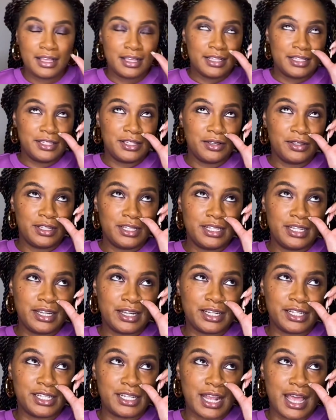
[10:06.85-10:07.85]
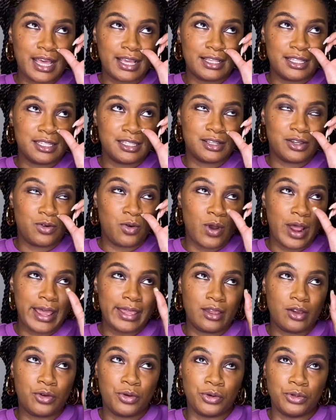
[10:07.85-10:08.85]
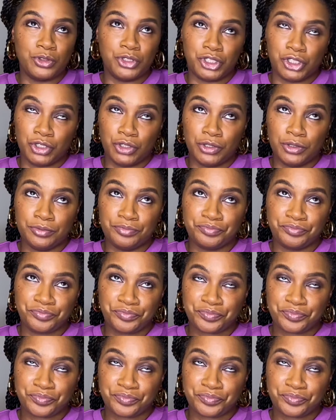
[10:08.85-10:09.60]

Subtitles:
So the sticker shock is quite crucial.